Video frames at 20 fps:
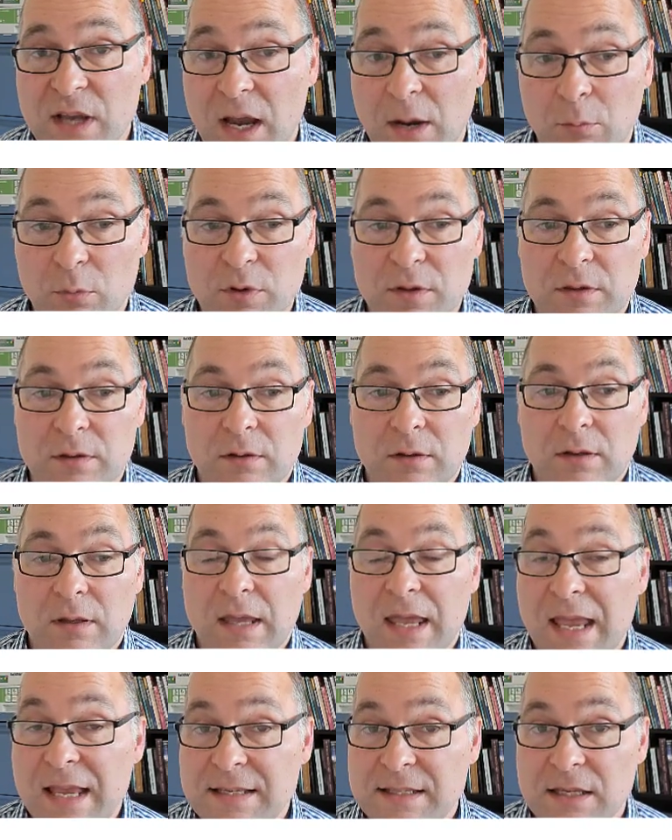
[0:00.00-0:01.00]
help with
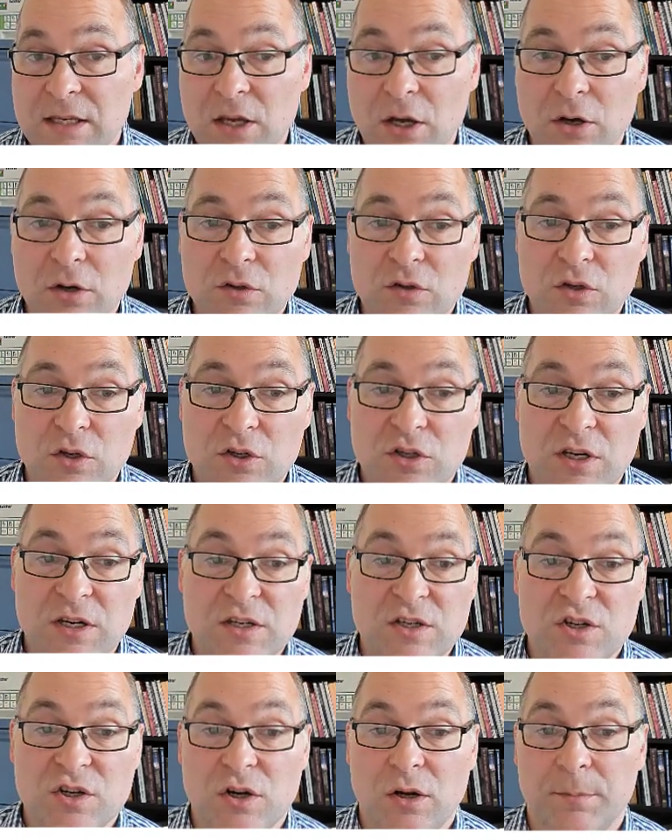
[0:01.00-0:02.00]
SEO, search
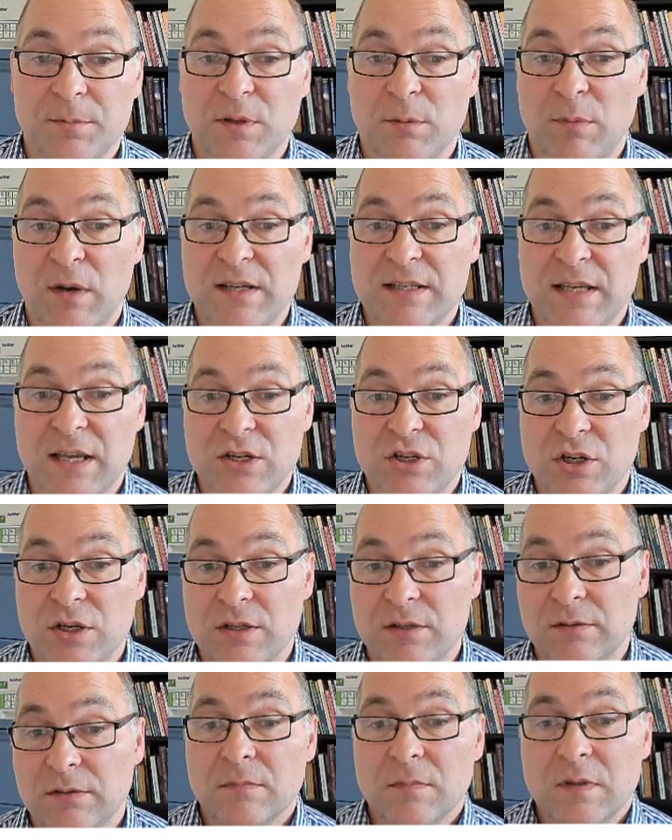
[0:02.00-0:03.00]
engine
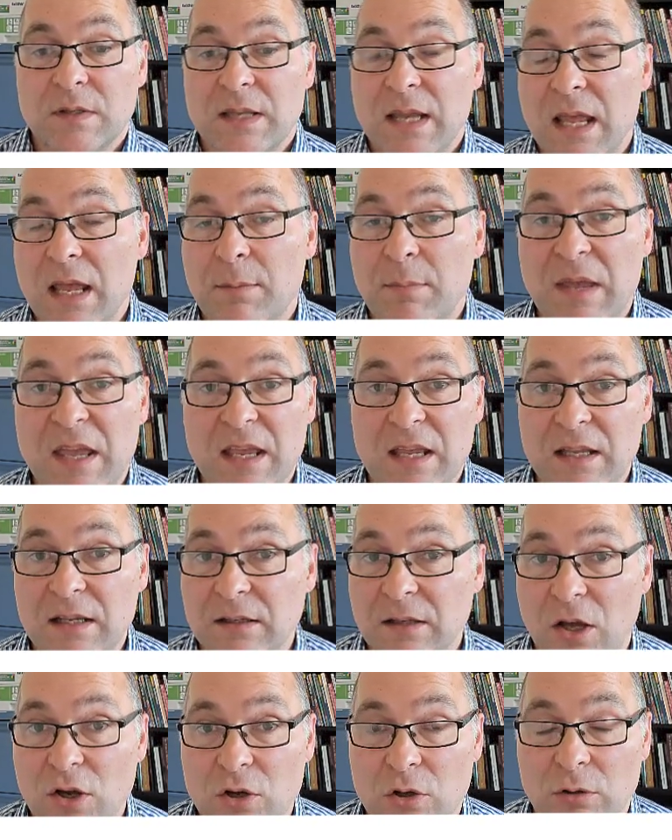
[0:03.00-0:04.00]
optimization, near me,
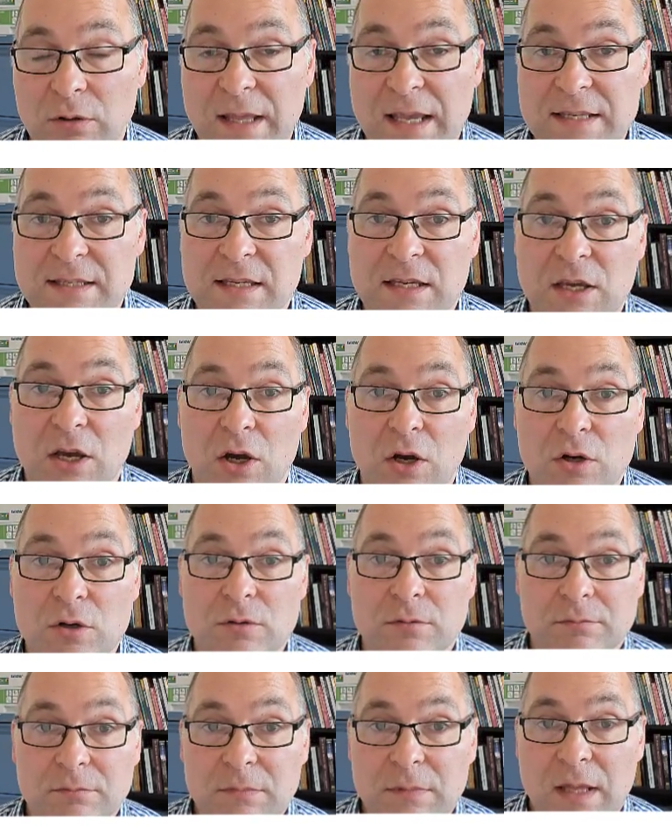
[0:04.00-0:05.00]
local
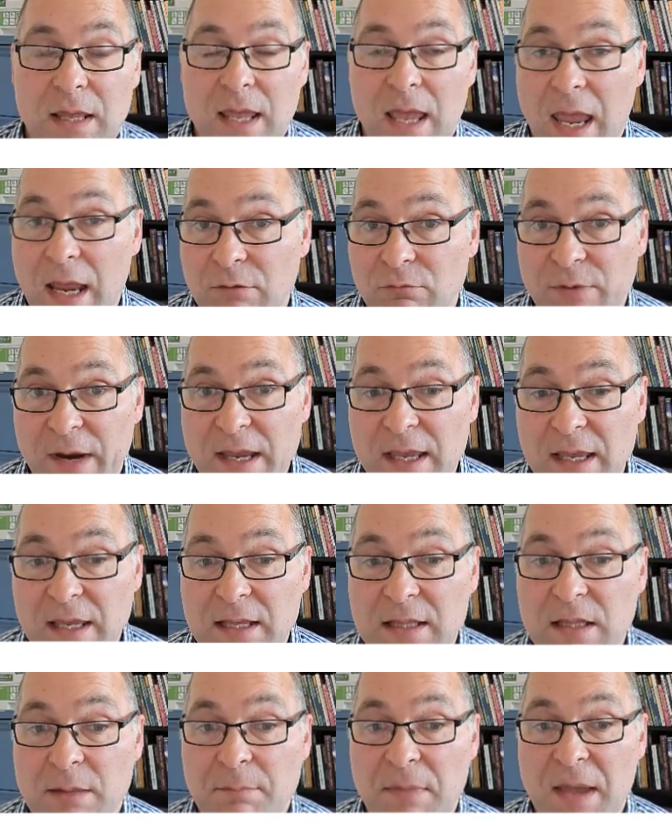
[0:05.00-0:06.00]
SEO, and ranking
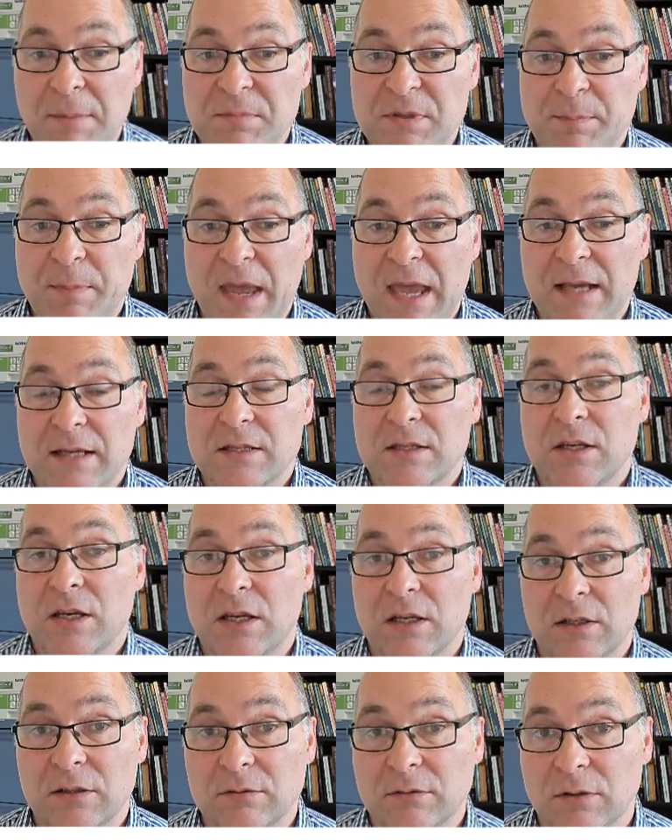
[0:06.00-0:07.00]
in the maps packs. You
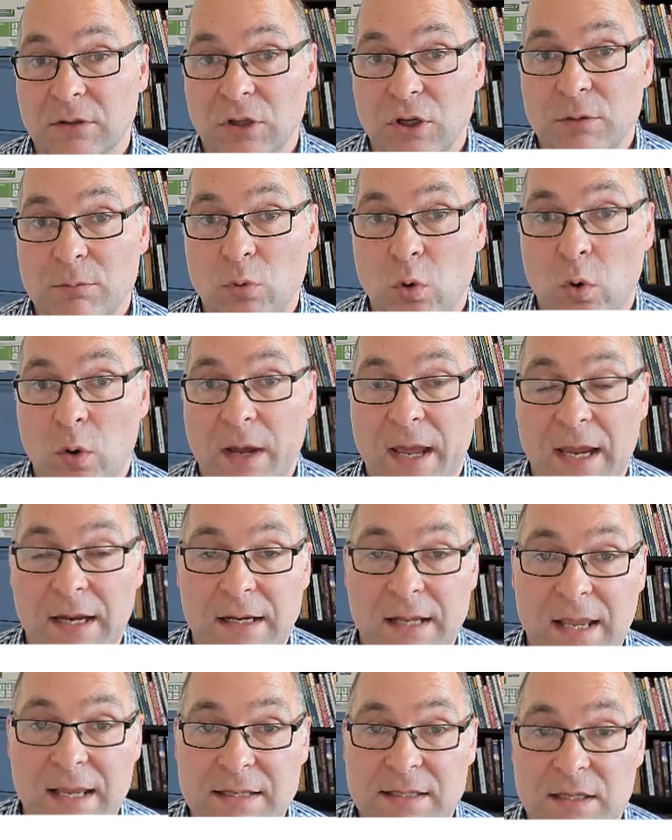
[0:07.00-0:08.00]
can learn more
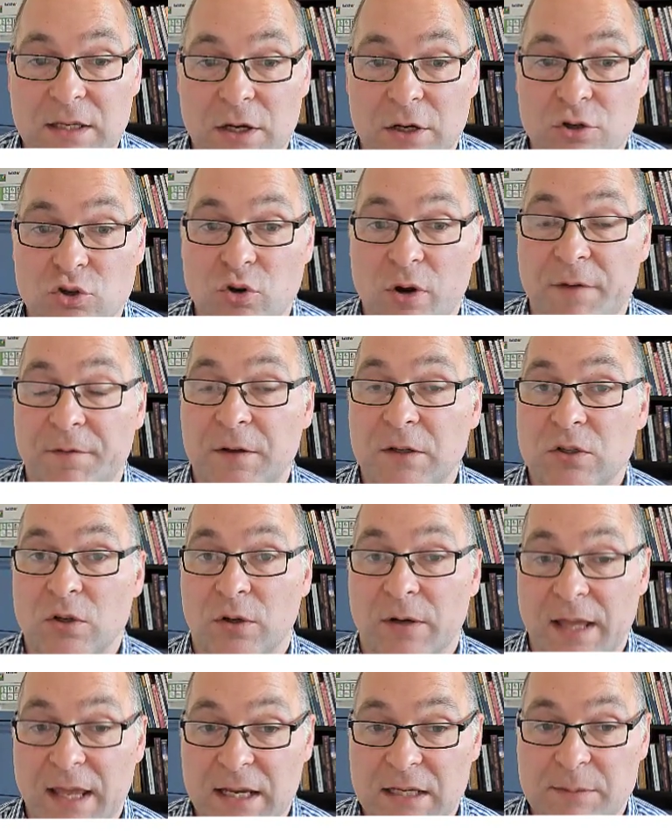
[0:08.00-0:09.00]
at
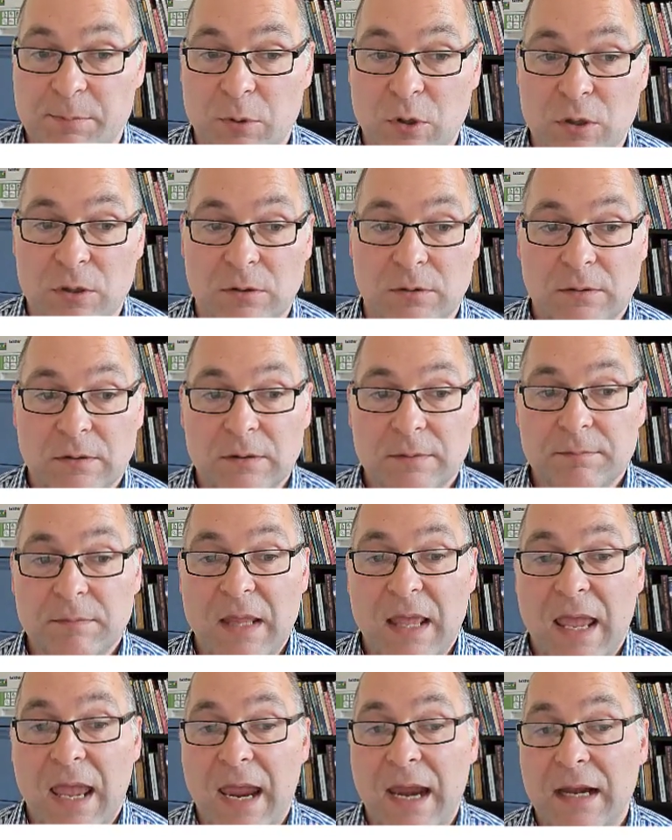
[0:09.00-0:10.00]
SEOtraffic.expert,
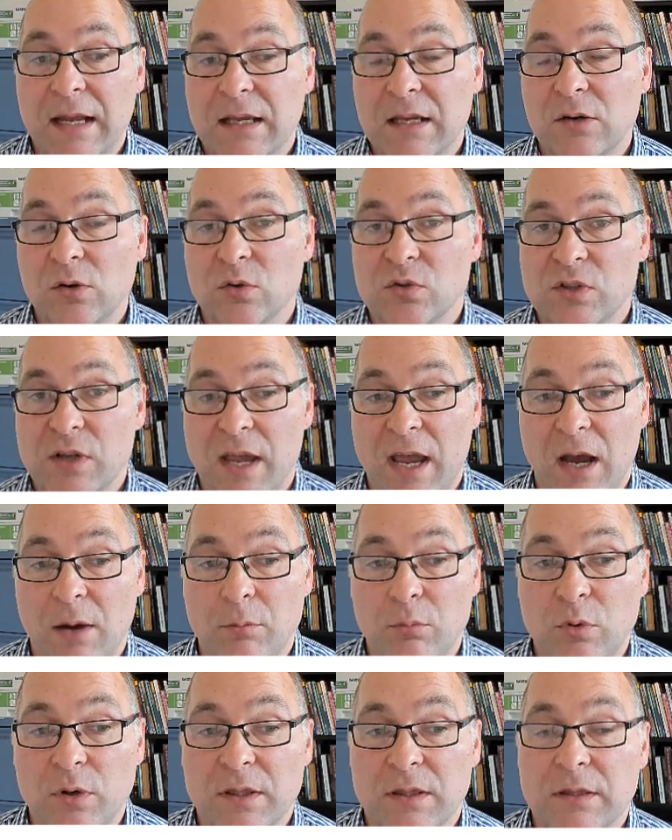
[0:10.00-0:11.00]
and it can also
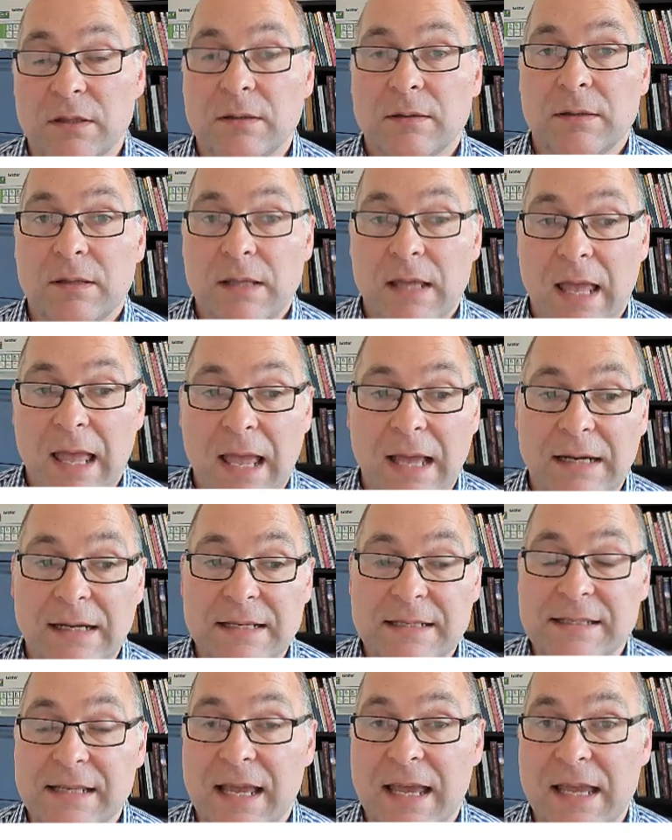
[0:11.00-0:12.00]
help with
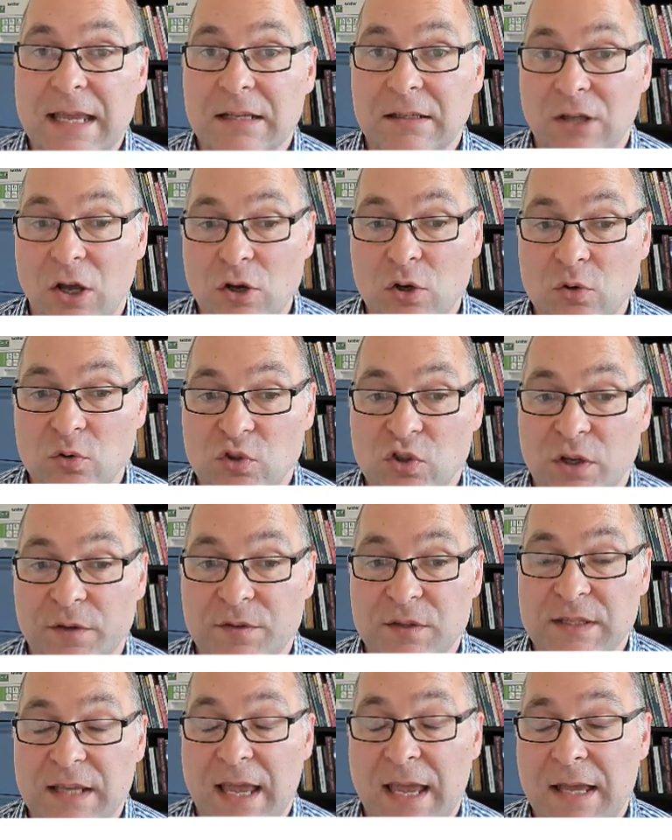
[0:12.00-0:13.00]
LSA, local
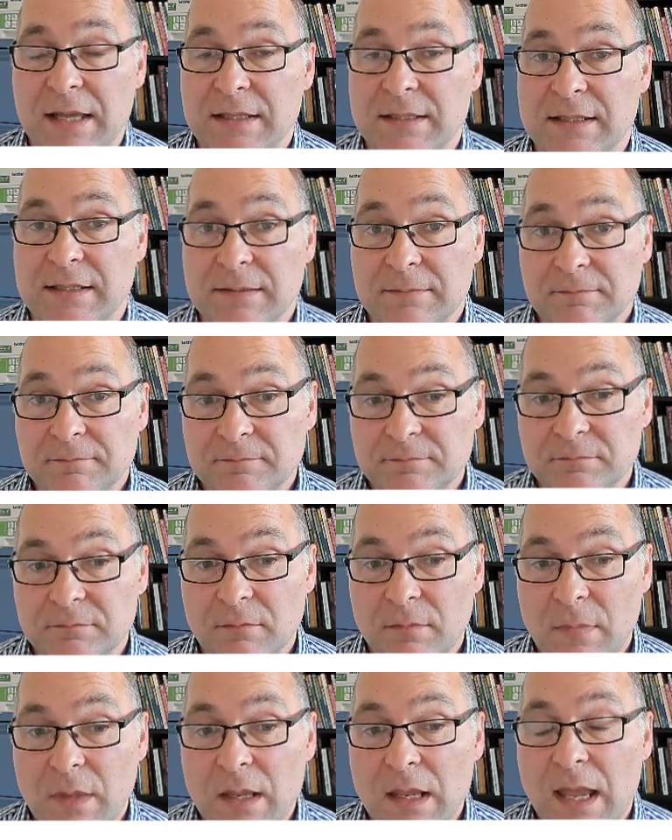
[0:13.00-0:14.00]
service ads,
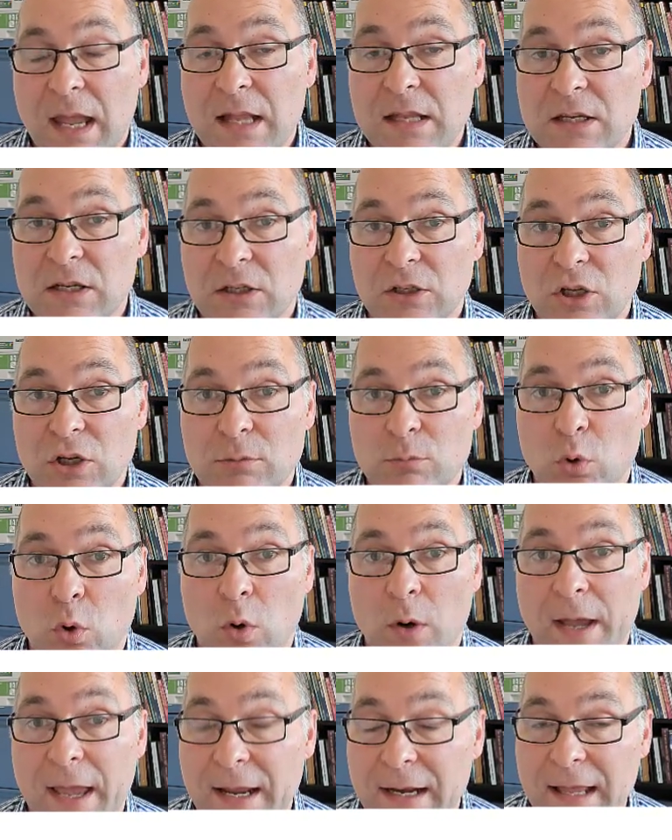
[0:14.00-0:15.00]
and you can learn
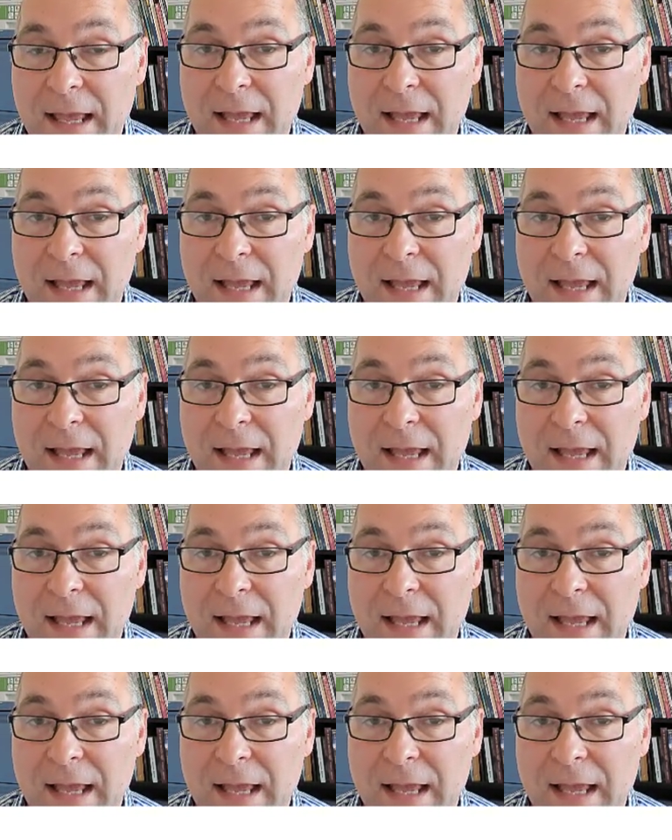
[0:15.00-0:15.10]
more at